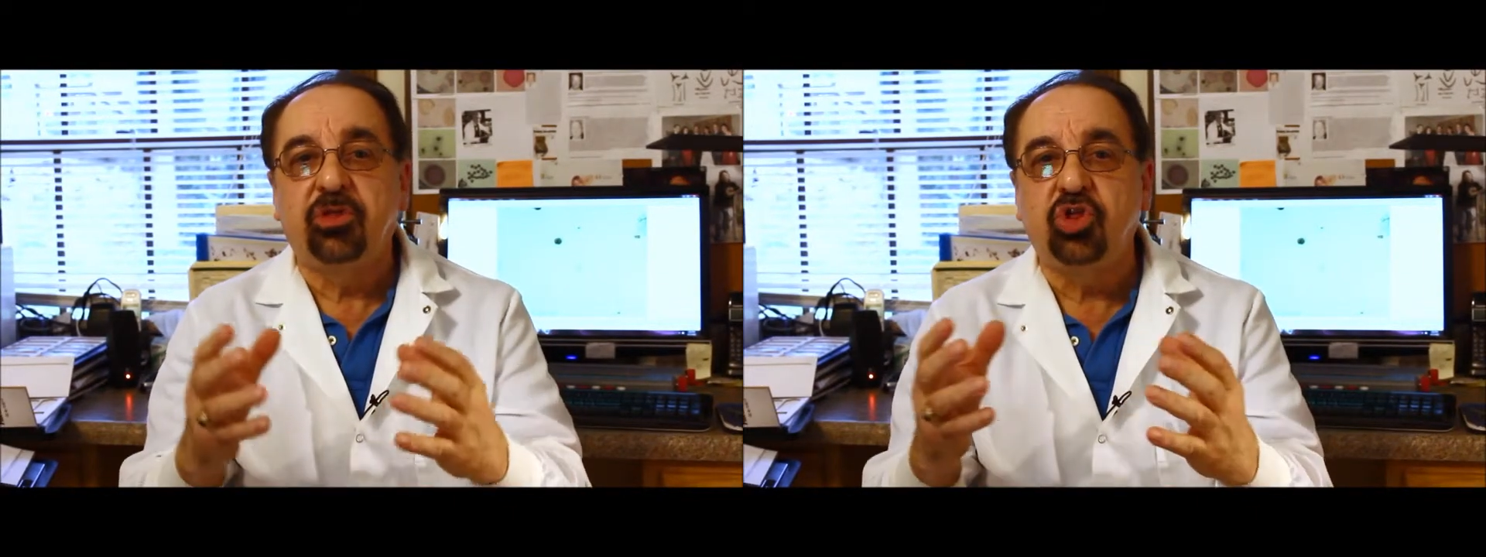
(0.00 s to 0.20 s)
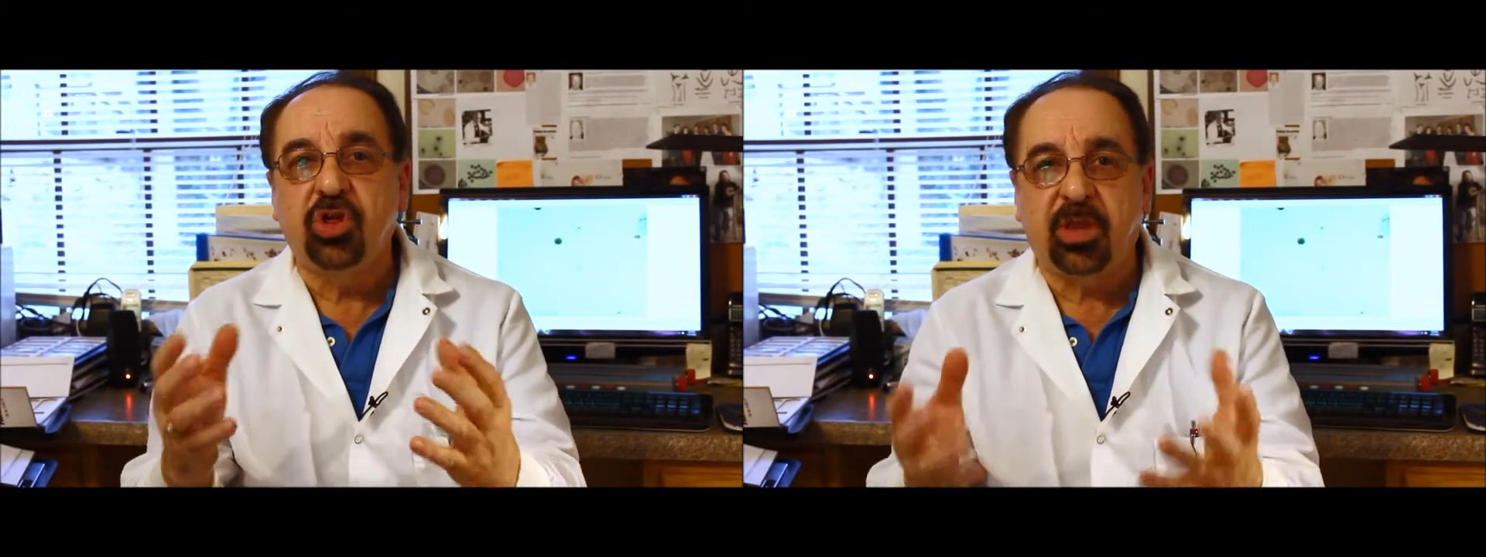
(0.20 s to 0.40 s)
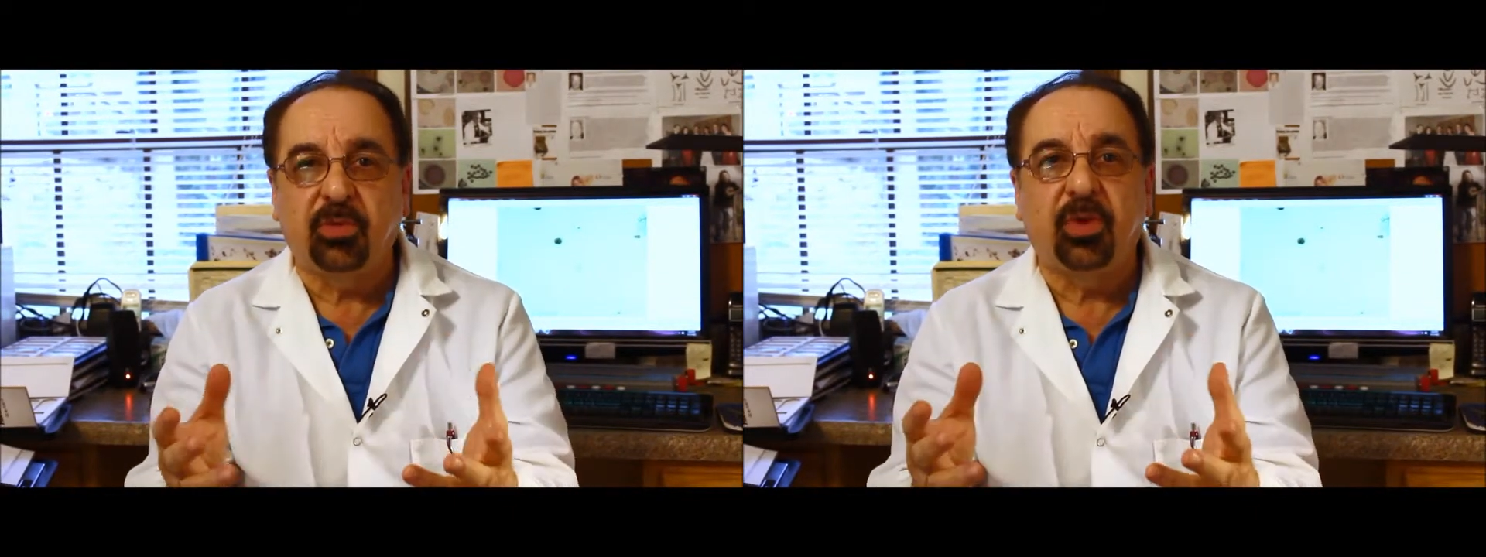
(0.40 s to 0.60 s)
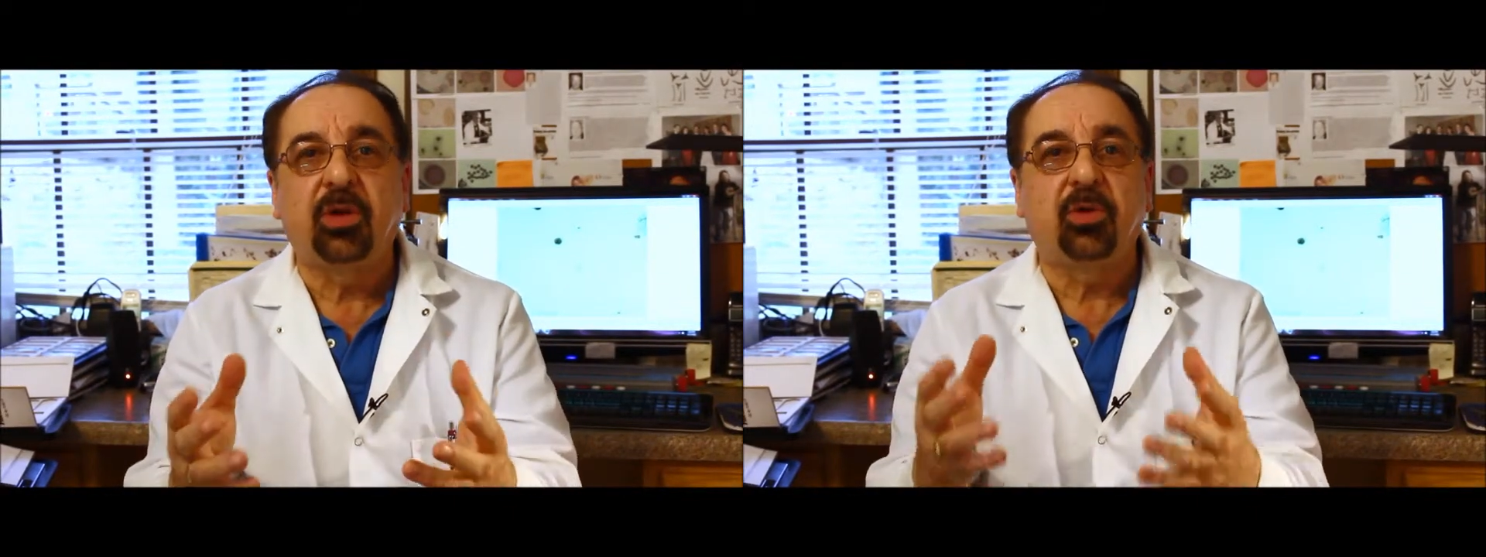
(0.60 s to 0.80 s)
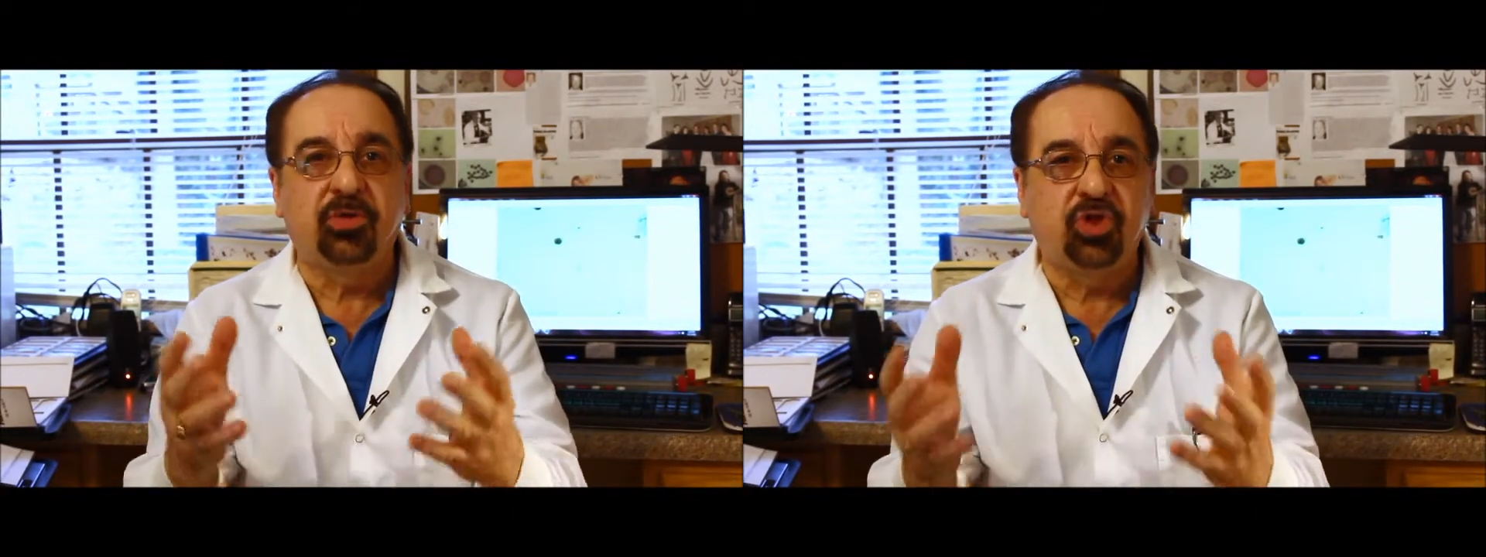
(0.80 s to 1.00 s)

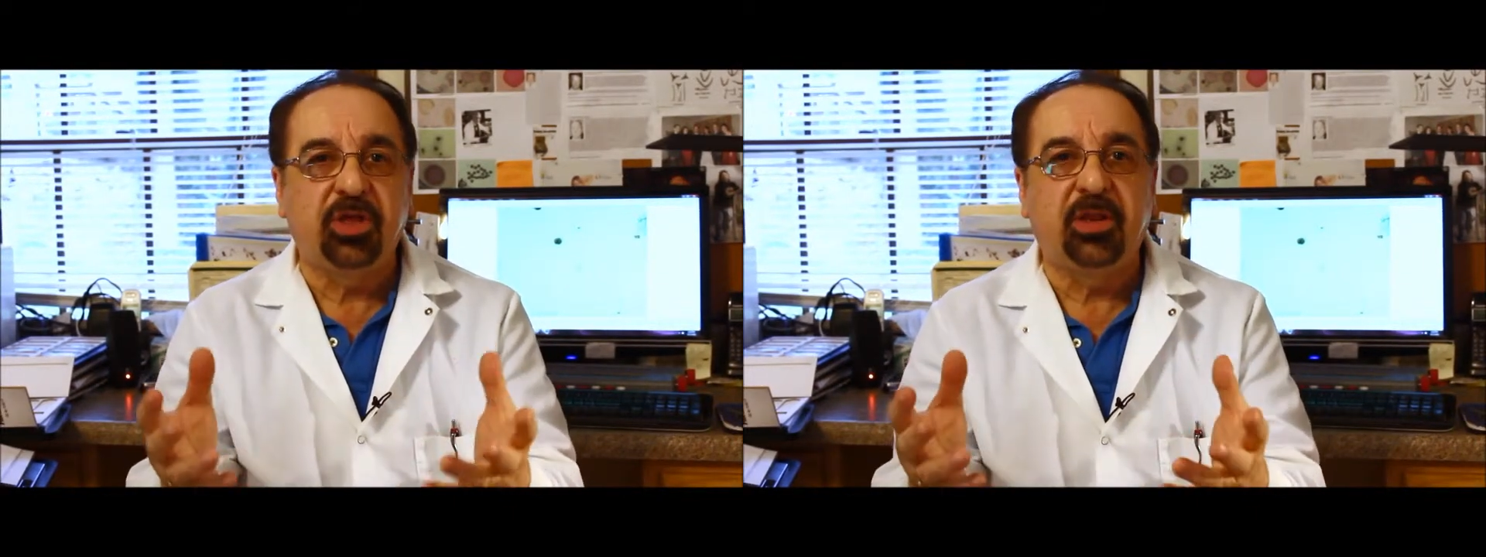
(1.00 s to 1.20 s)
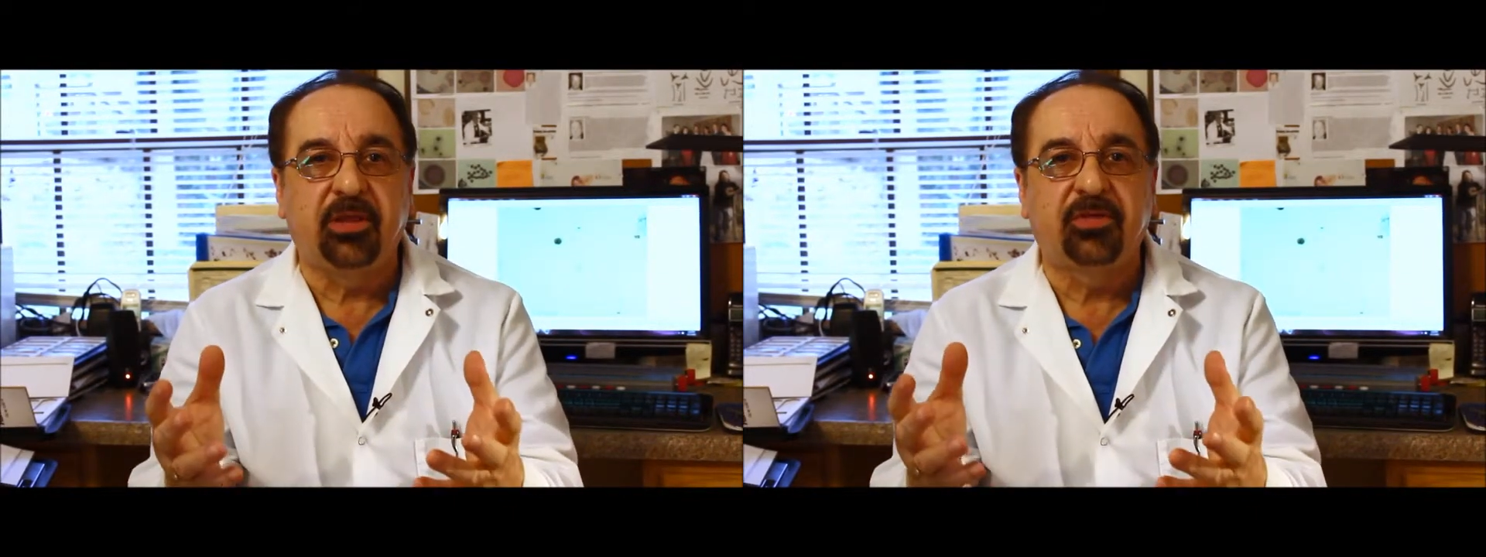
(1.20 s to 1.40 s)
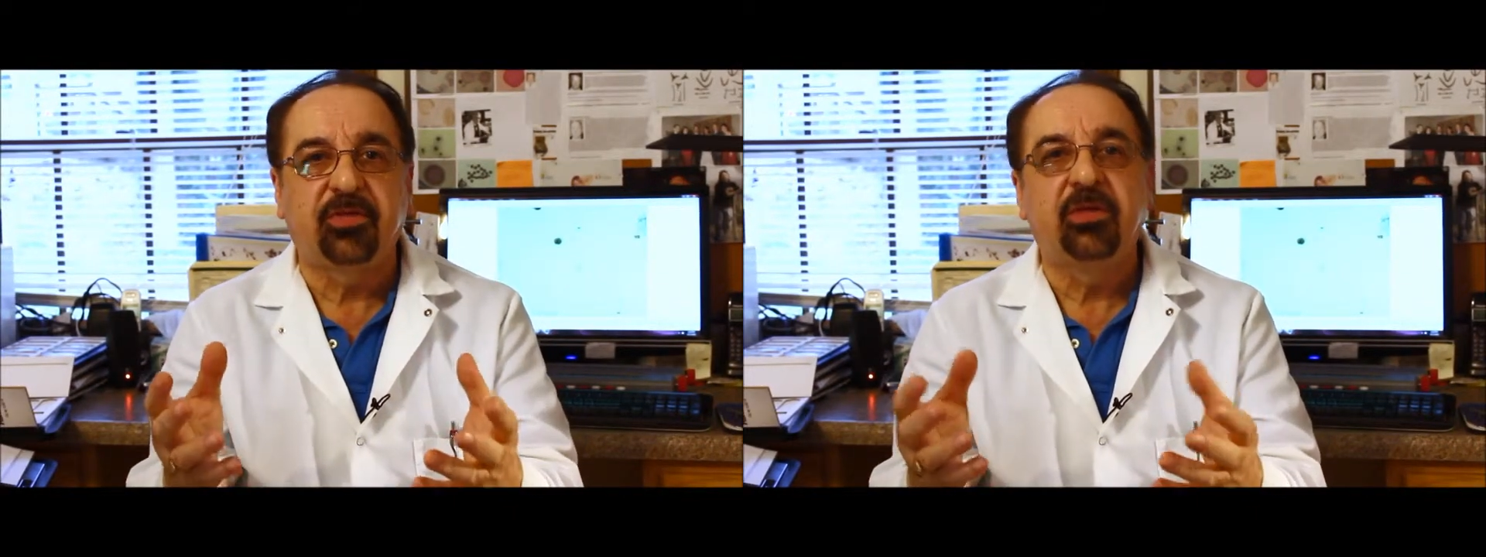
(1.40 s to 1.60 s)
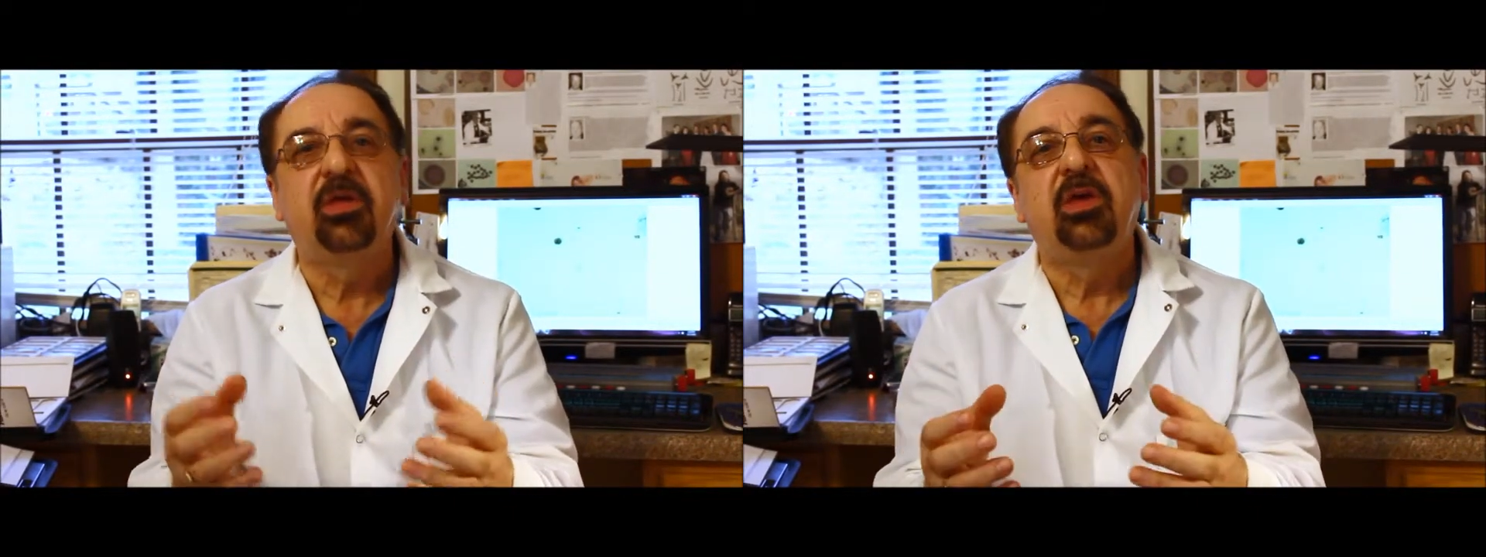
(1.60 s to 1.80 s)
genera or genus